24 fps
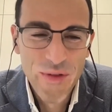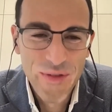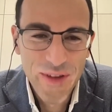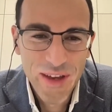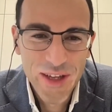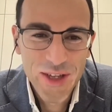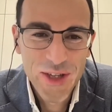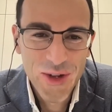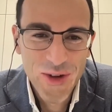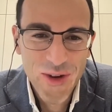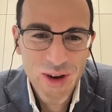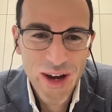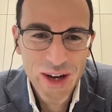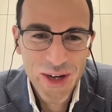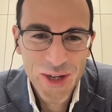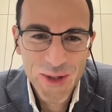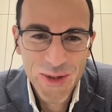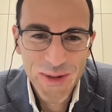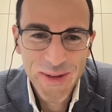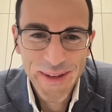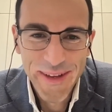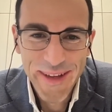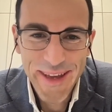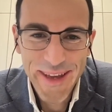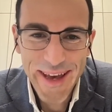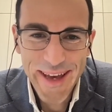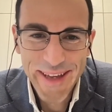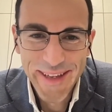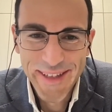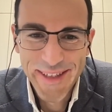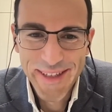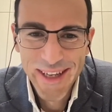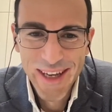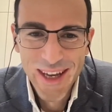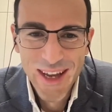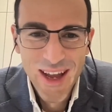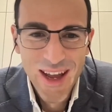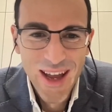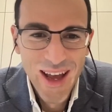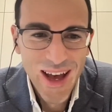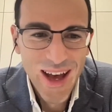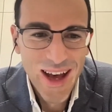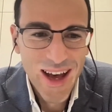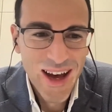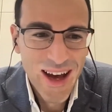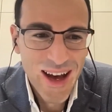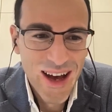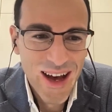We think so, actually, yes.
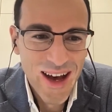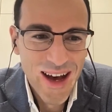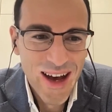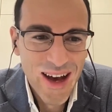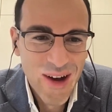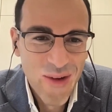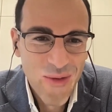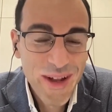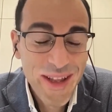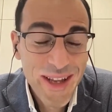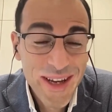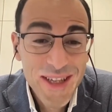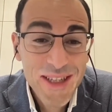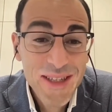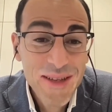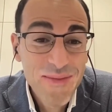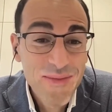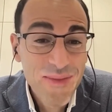Well,